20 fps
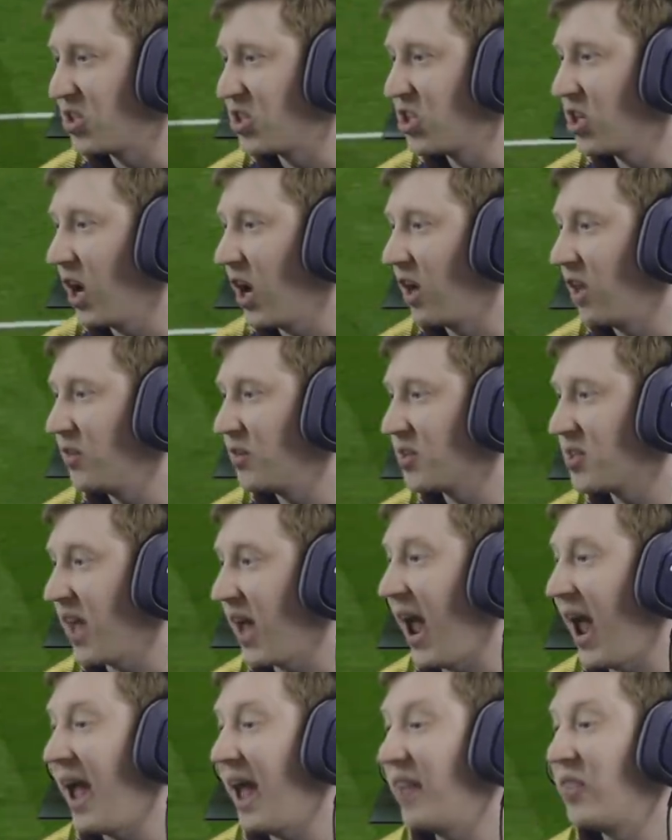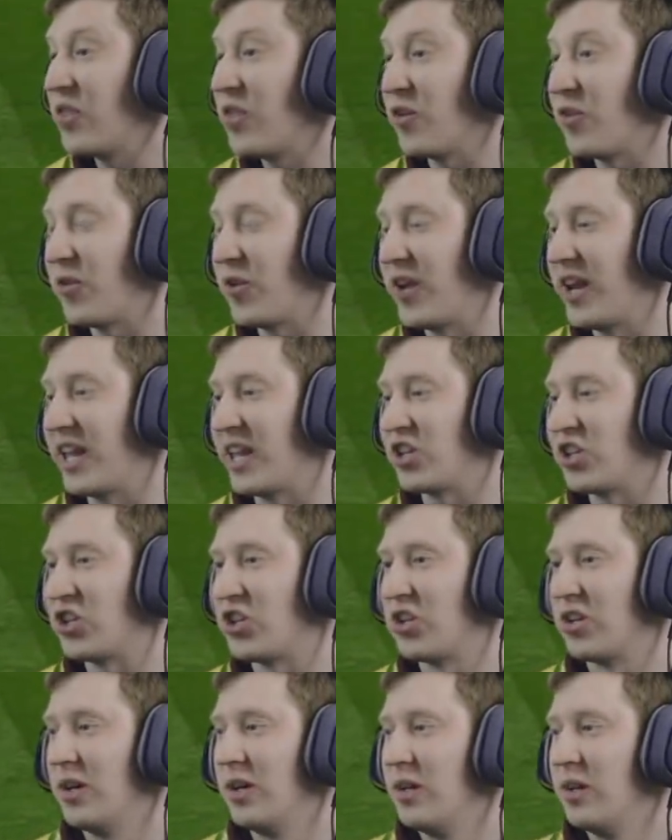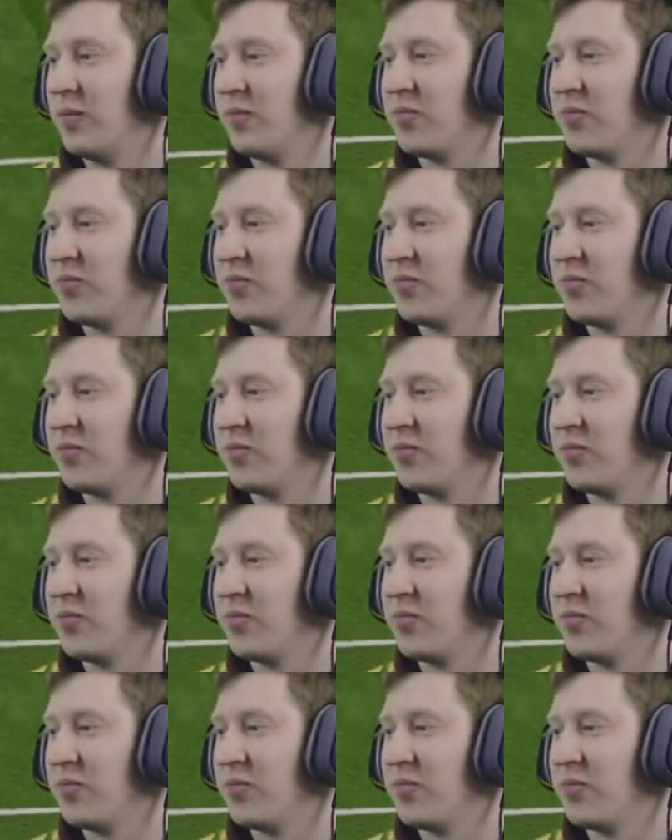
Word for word: the chance and the finish.